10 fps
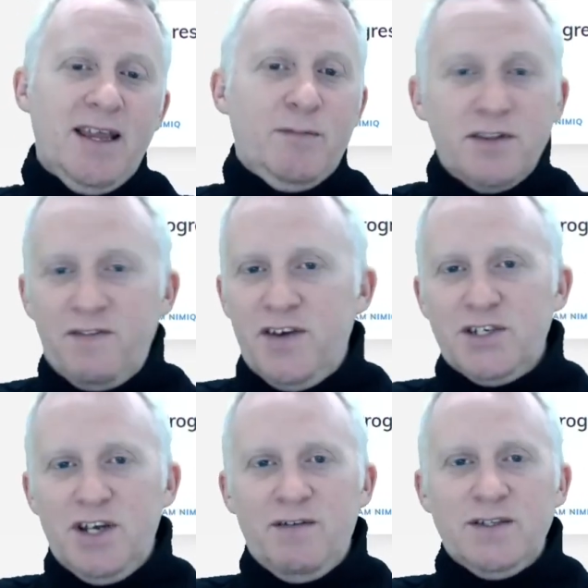I'm not a
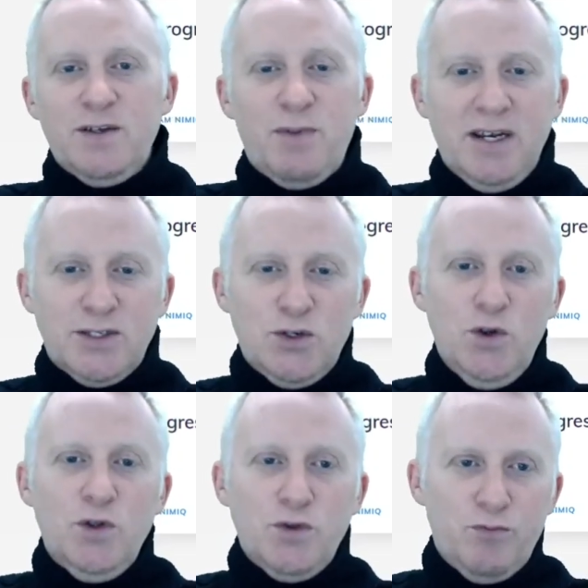financial advisor, but it's
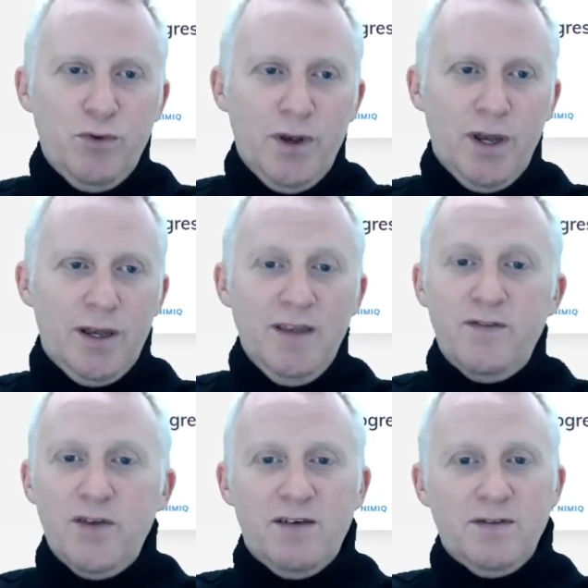cool to uh,
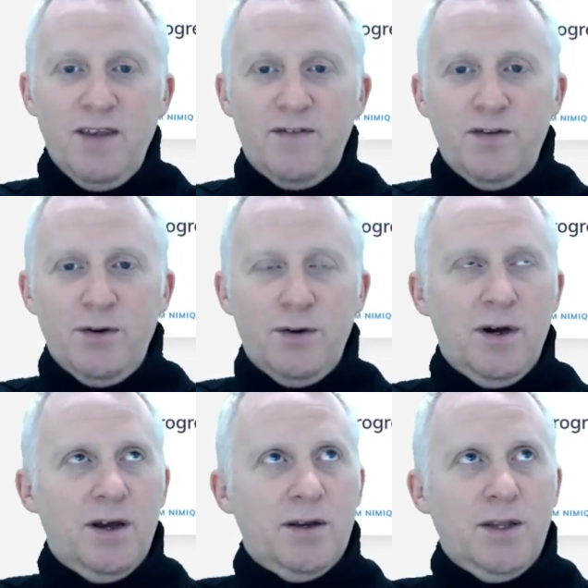if you have if you uh,